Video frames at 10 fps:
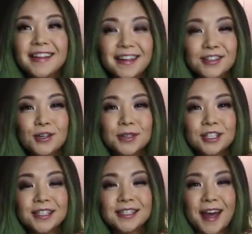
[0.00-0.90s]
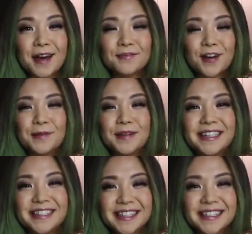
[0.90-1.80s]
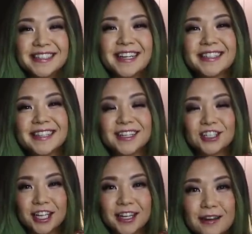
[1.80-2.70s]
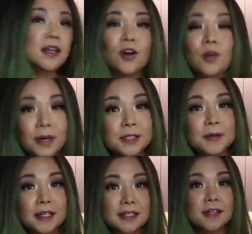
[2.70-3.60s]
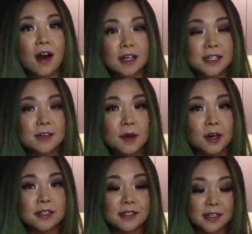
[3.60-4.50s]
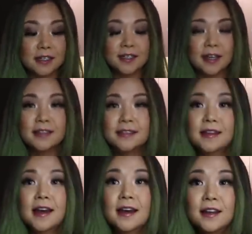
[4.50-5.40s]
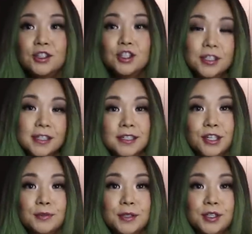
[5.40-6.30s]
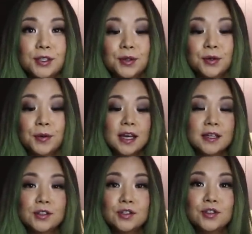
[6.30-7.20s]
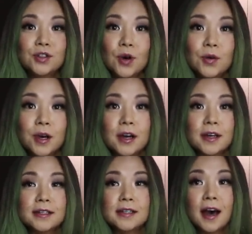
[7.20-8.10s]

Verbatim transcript: Thank you so much to Sam from It Doesn't Taste Like Chicken. Her recipe is awesome. Honestly, it tastes just like tiramisu. It is so good.